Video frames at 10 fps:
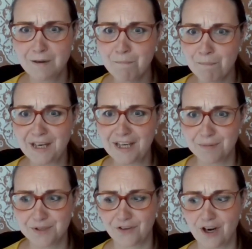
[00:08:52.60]
many
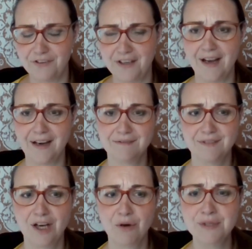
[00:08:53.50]
cups of coffee a day,
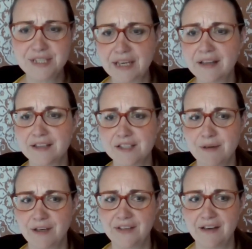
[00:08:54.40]
a ridiculous
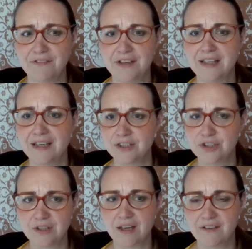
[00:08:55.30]
amount of caffeine that I
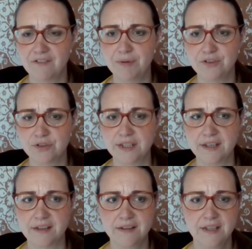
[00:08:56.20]
should not have been
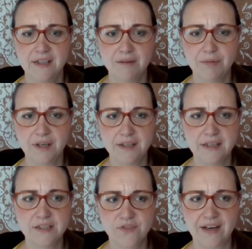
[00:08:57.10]
drinking, but
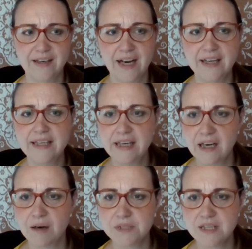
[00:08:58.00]
that's fine. I had to
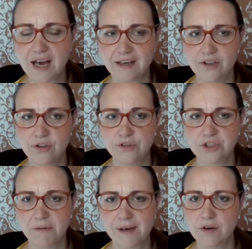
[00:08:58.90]
come to that
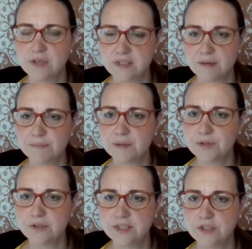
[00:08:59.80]
conclusion on my own. And
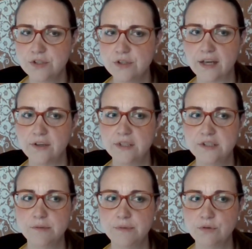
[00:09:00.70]
sometimes you need to do that. You
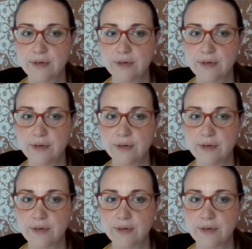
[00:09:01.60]
need to be